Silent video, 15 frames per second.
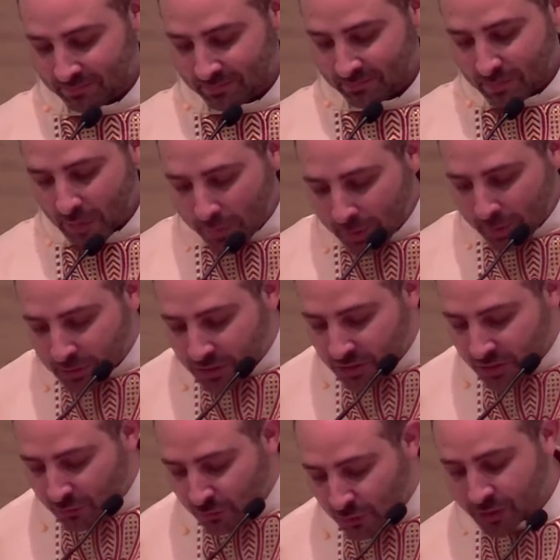Maybe it was the
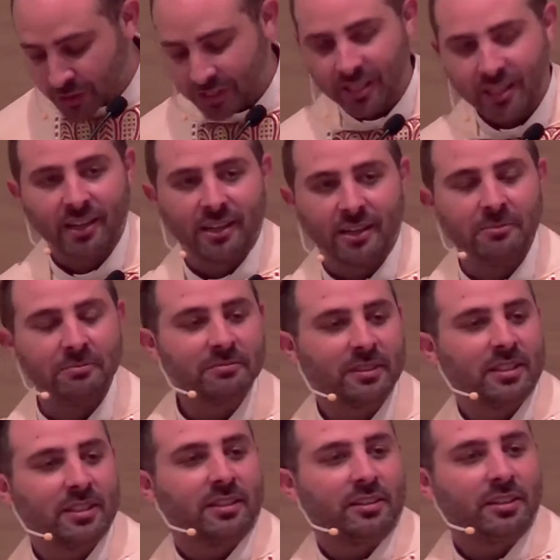first time
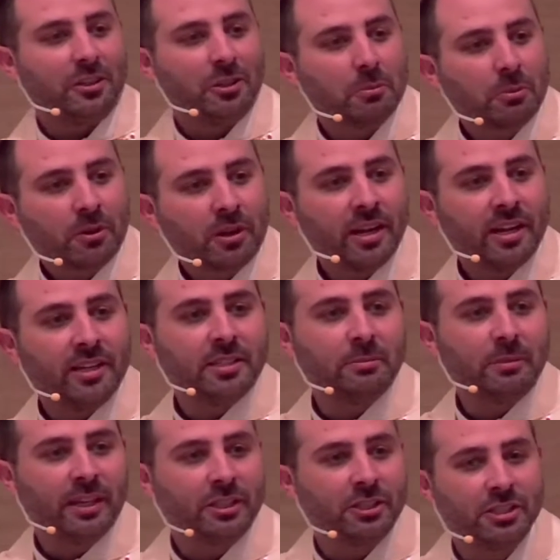that you prayed to
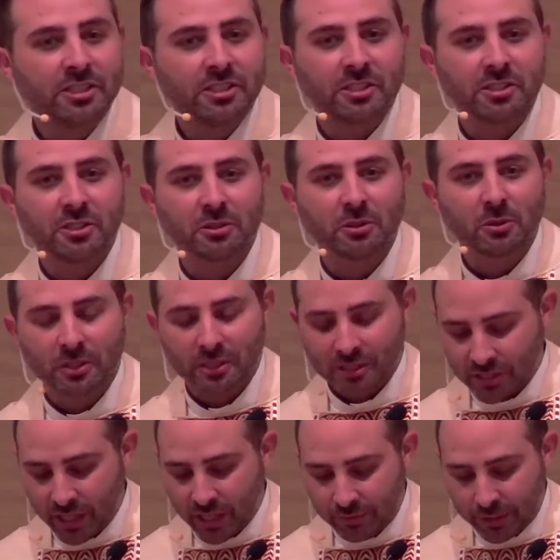make Jesus your Lord and
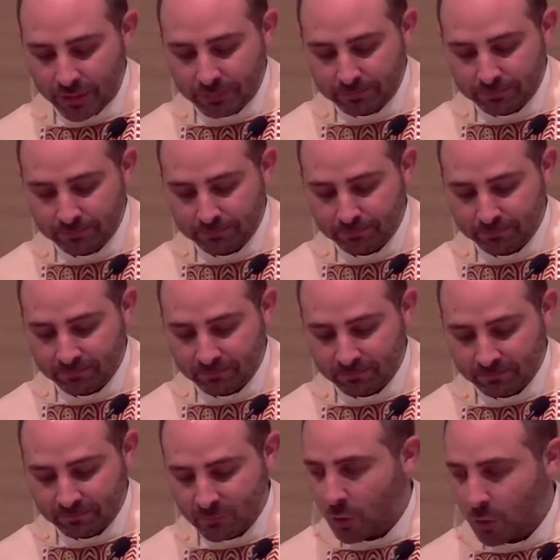Savior.
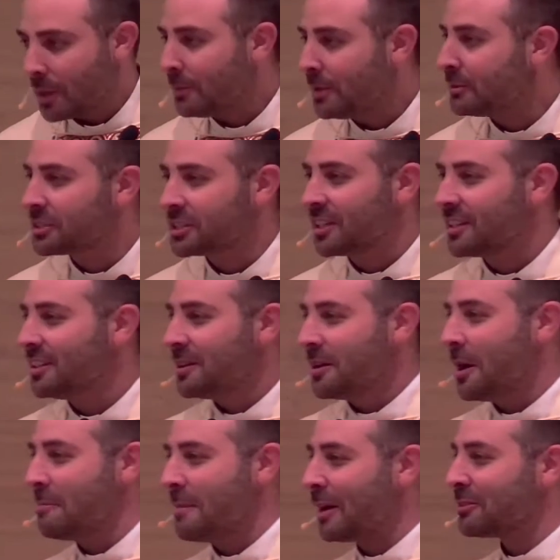Or maybe it was a
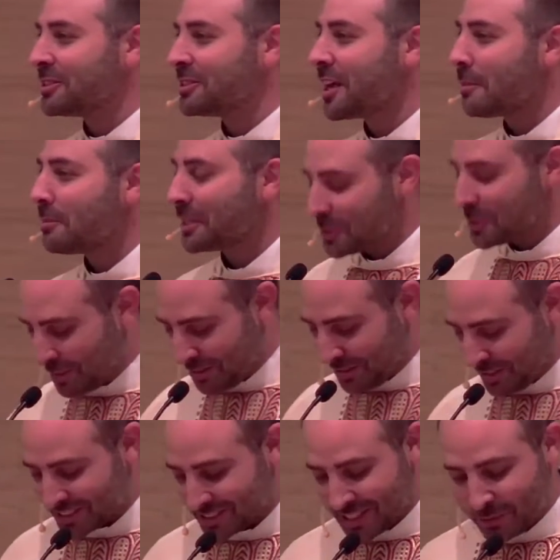mountaintop
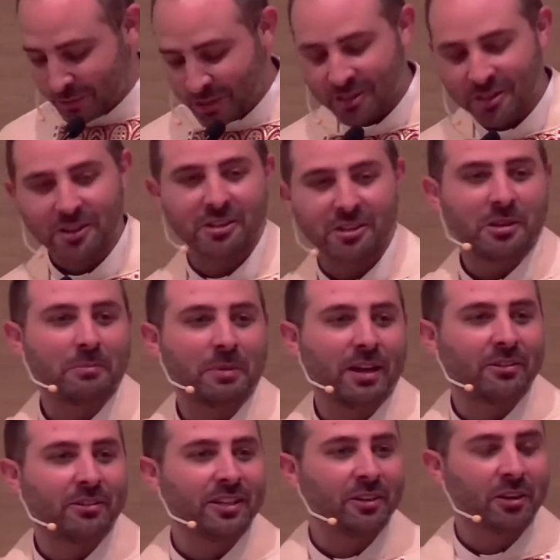experience like we heard
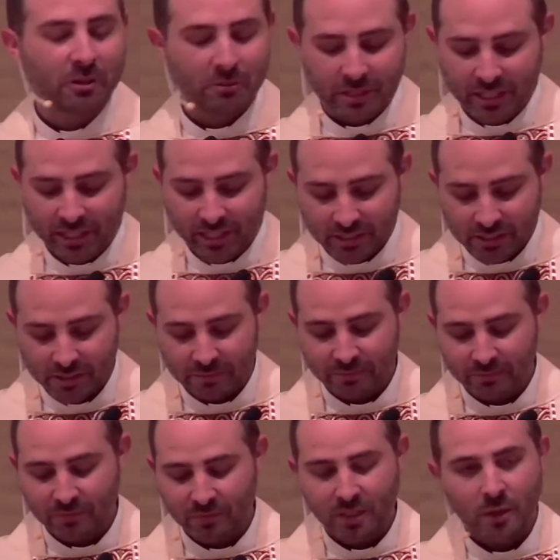about in our readings.
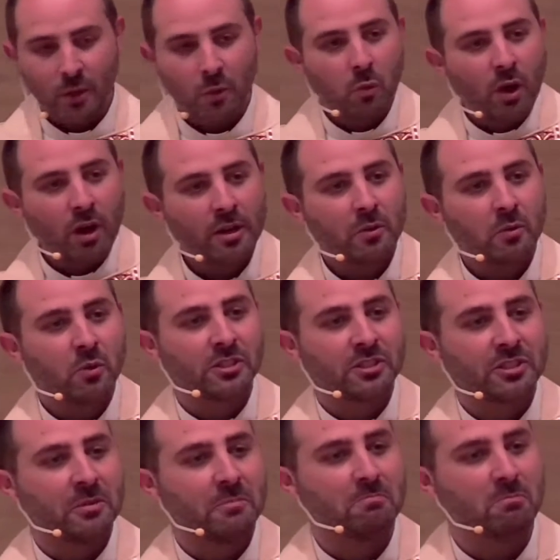What was
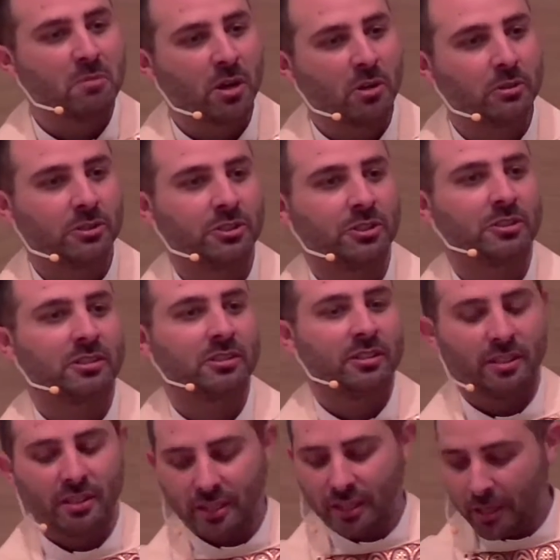the most
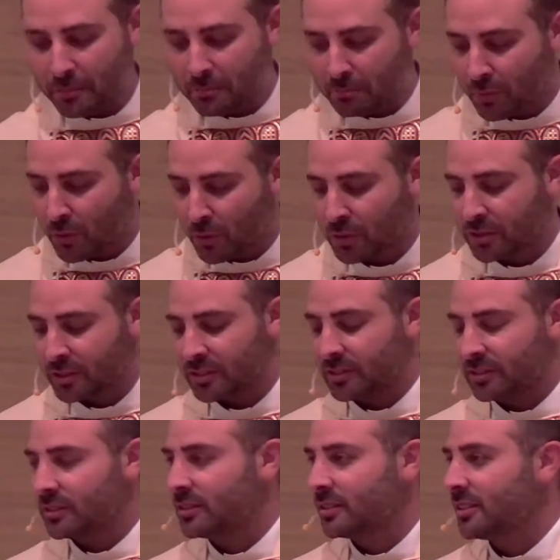important
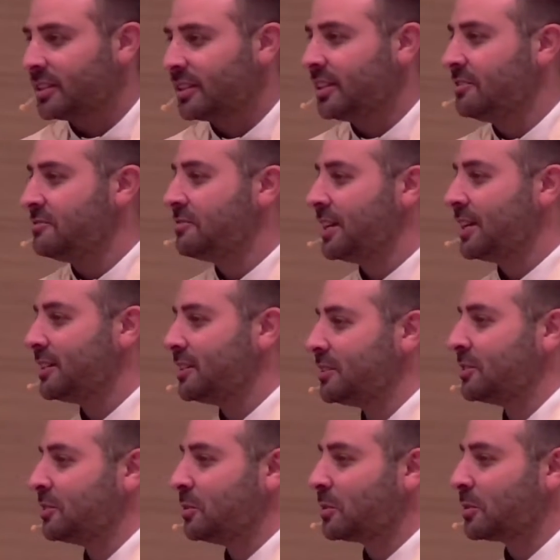event
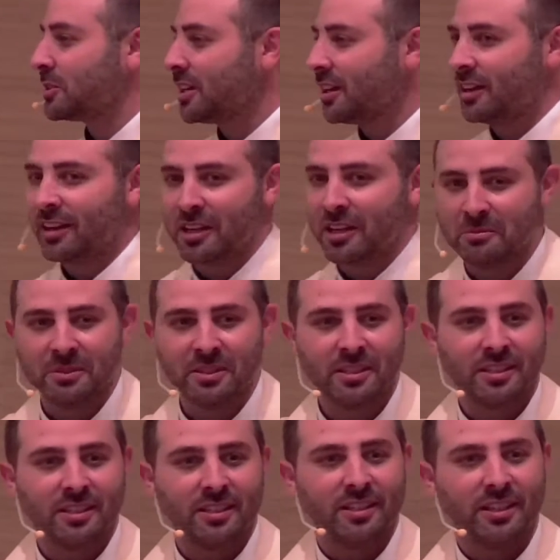or time
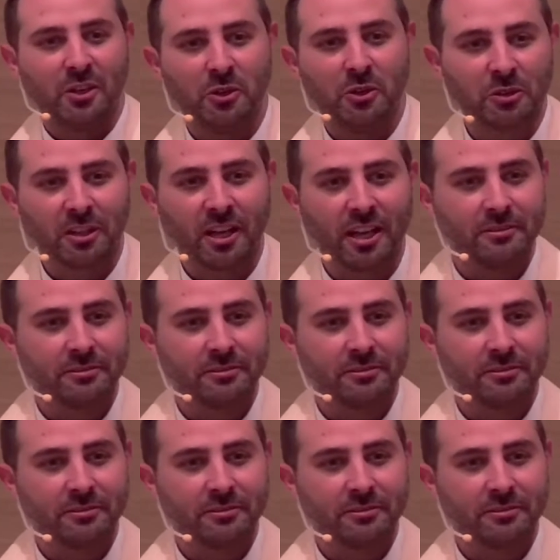in your life?